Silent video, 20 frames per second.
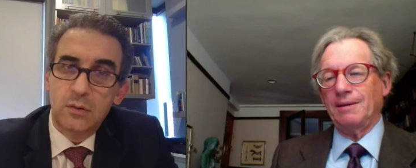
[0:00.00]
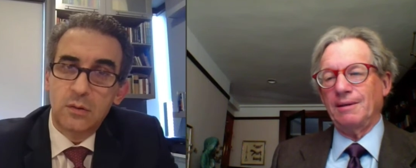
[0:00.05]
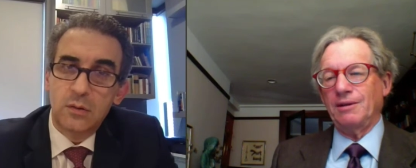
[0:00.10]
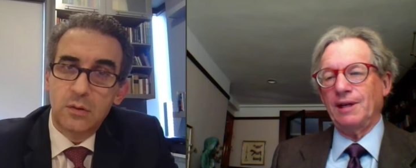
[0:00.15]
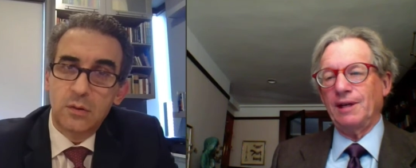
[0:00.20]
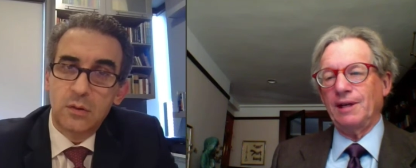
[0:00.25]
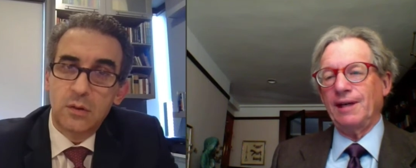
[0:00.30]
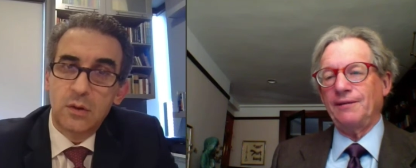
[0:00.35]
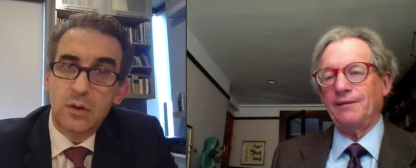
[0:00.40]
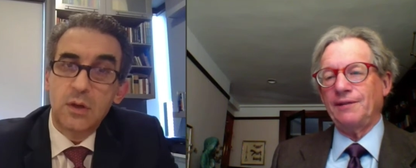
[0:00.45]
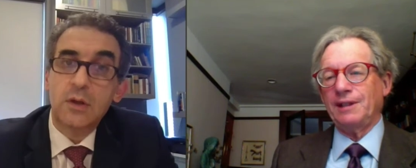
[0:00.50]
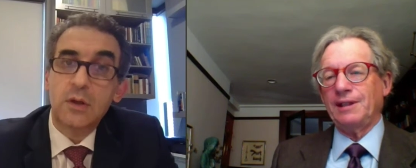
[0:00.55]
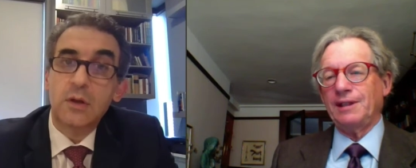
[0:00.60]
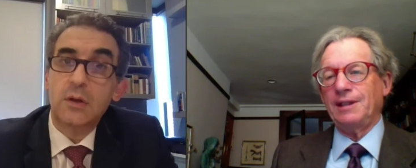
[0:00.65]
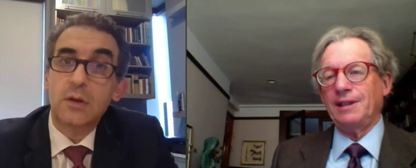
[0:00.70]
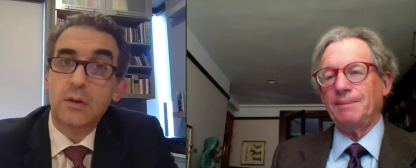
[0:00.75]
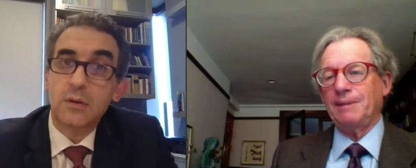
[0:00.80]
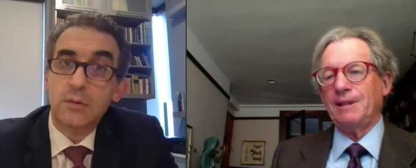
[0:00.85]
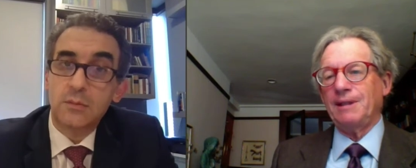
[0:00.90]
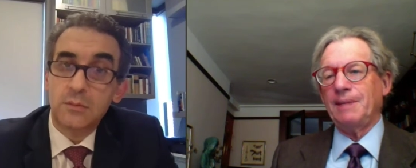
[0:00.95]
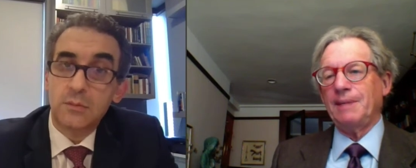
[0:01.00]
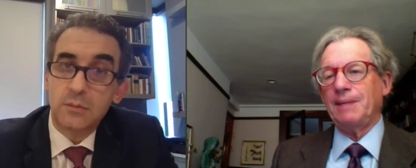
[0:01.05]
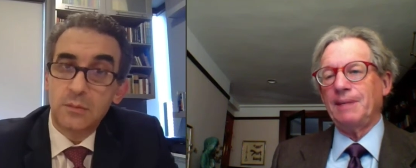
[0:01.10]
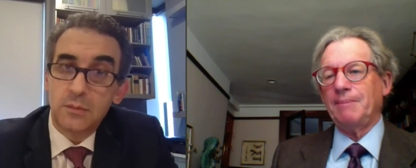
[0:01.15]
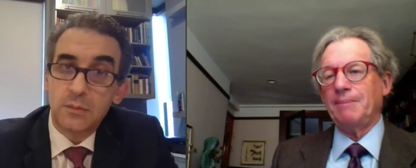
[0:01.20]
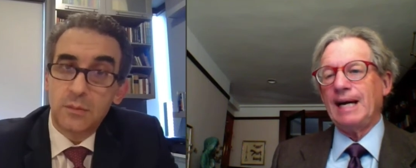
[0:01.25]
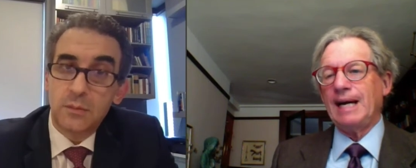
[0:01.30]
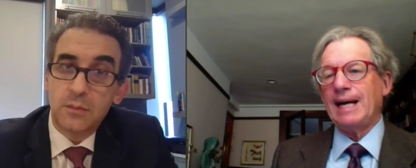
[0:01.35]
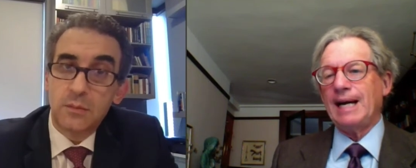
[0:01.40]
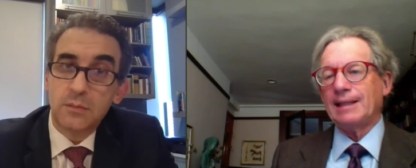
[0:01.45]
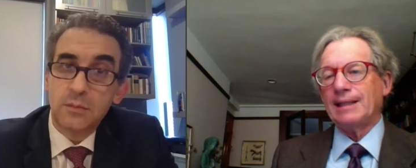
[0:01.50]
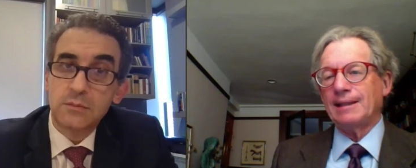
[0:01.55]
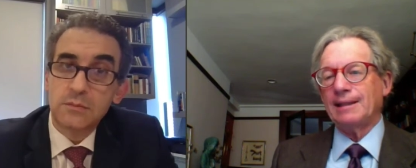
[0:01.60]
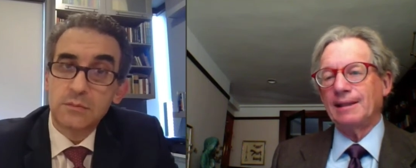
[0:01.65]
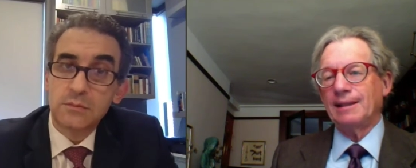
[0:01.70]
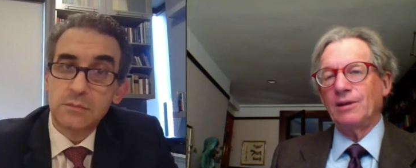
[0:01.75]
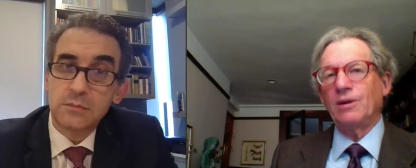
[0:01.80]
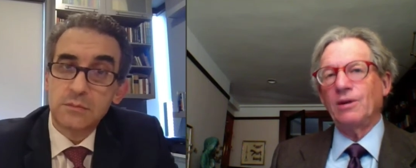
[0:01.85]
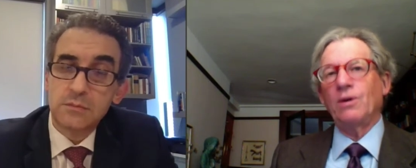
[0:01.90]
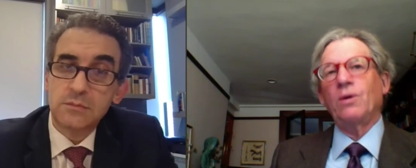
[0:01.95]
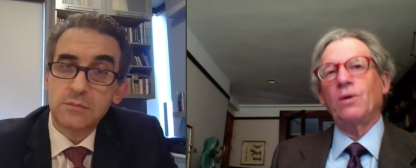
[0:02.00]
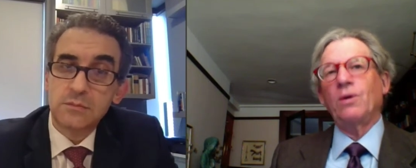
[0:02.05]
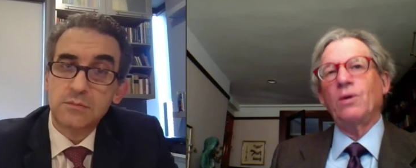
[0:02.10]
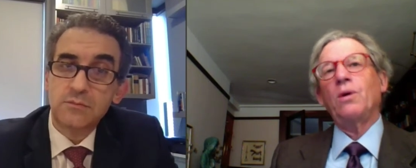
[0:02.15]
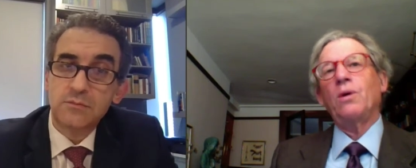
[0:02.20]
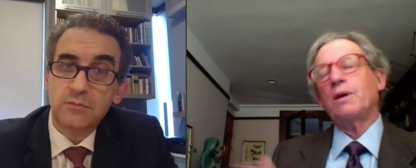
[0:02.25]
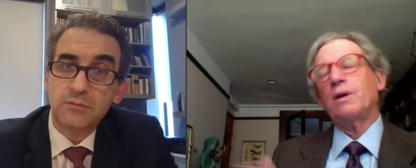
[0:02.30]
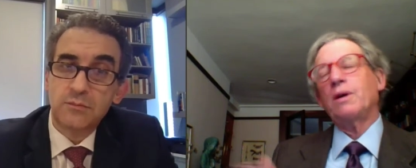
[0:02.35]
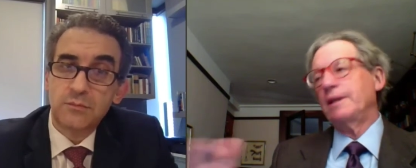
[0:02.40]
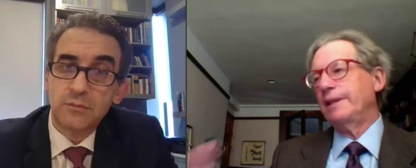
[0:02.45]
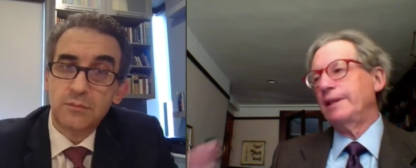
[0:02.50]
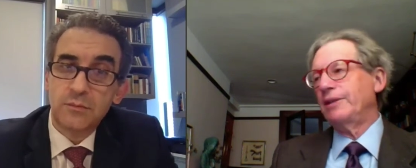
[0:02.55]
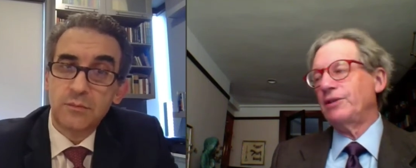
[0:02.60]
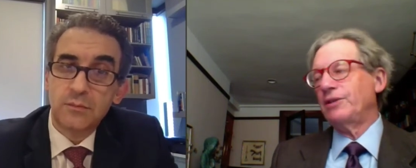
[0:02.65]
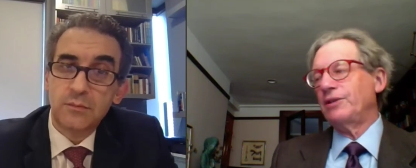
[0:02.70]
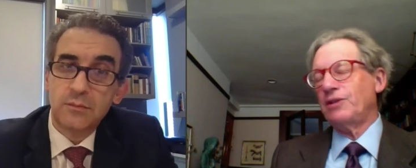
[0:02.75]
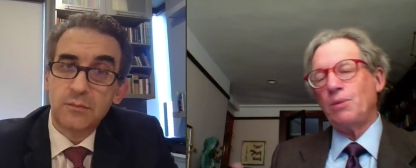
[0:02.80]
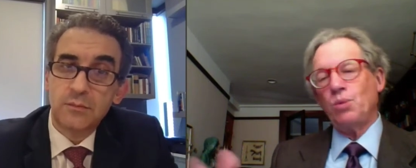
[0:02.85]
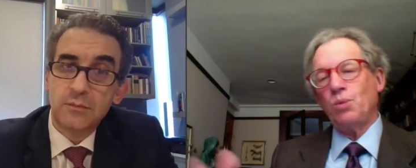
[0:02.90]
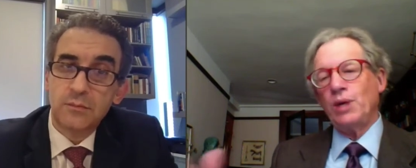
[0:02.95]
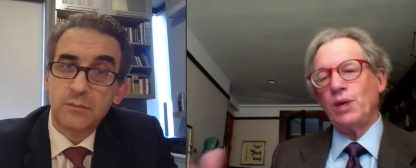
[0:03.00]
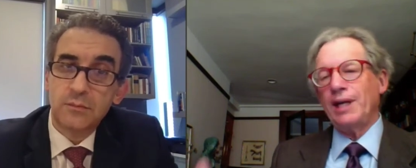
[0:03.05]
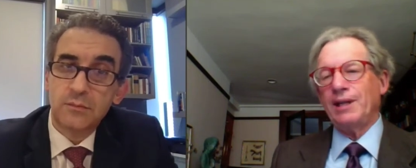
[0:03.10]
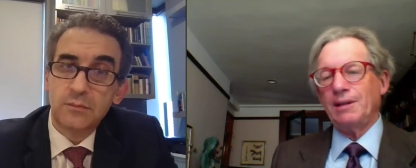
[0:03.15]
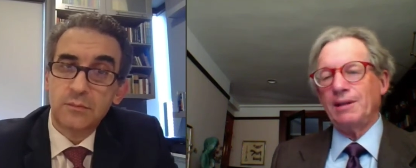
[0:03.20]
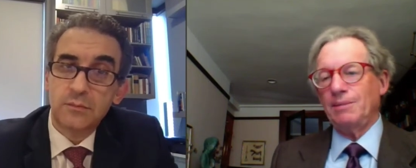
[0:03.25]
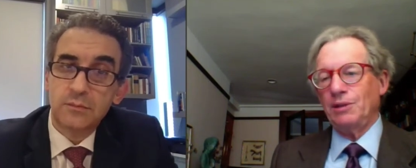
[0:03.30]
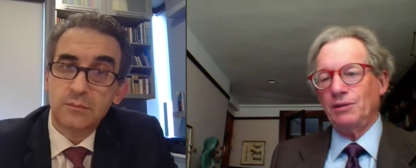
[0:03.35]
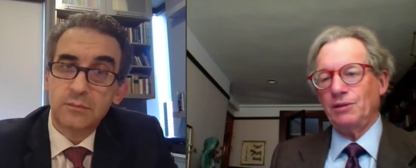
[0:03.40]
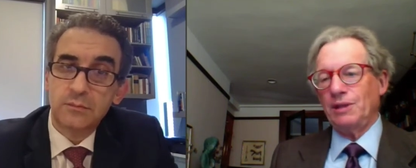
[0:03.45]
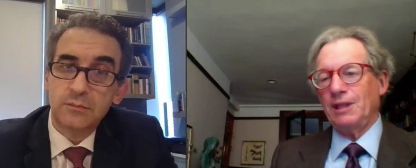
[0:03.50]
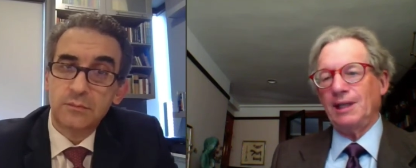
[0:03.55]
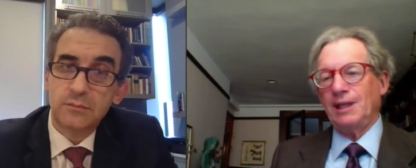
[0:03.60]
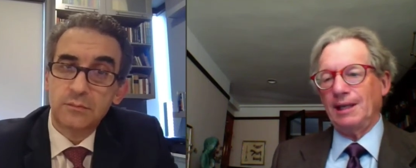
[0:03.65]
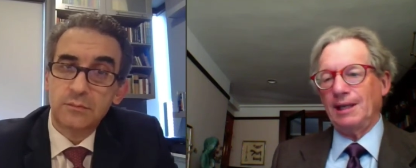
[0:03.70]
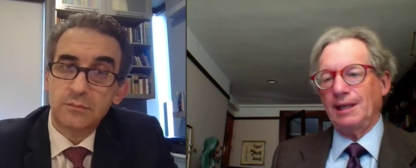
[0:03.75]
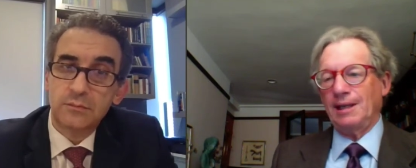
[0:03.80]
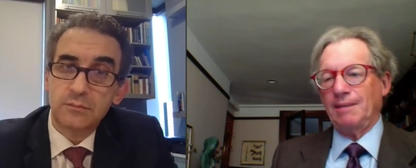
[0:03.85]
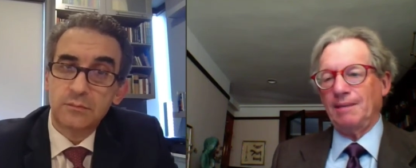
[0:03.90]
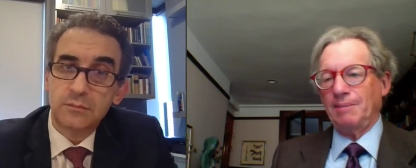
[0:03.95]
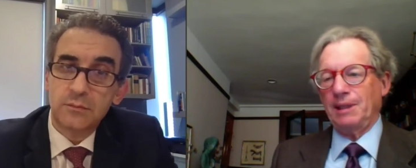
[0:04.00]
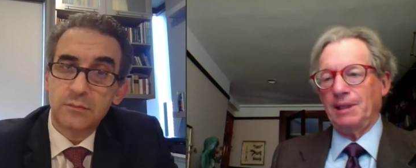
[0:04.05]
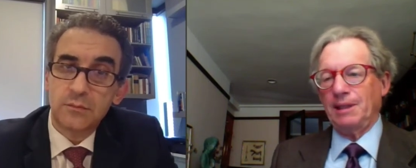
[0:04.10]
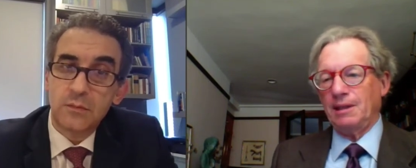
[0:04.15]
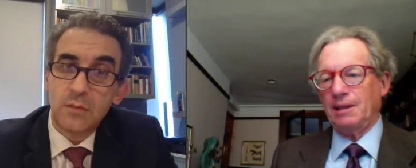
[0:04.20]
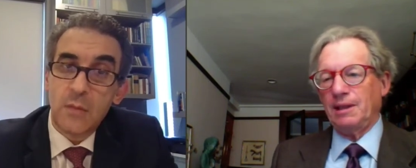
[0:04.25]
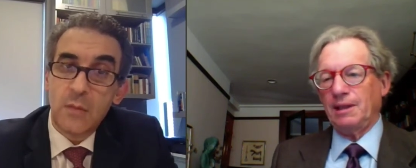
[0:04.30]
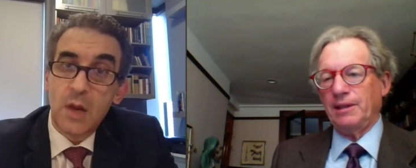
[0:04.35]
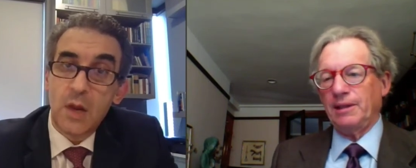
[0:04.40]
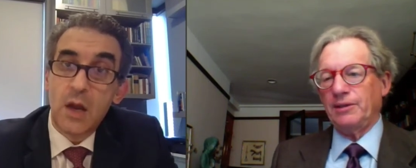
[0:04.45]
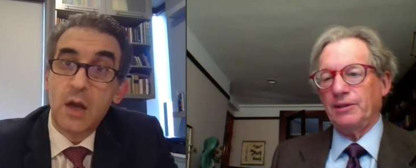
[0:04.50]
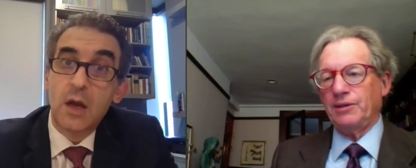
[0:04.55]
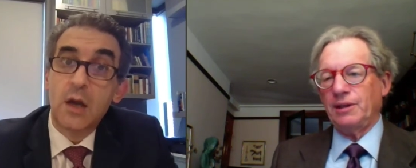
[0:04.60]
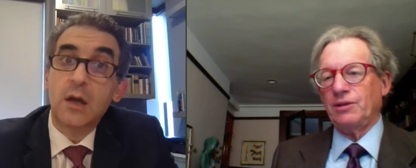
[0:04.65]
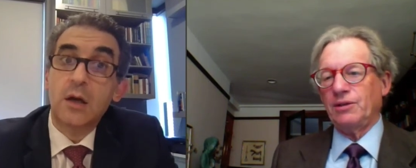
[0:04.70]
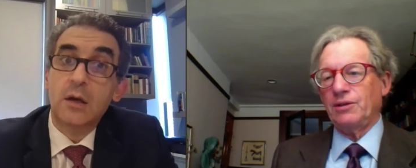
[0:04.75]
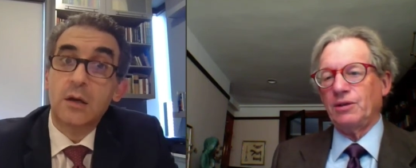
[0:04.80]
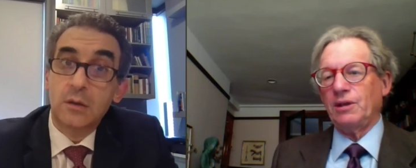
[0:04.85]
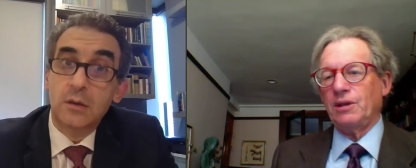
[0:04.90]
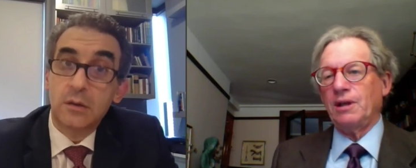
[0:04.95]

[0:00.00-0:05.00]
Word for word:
Speaker 1: You have to keep coming back or in some way communicating because it's,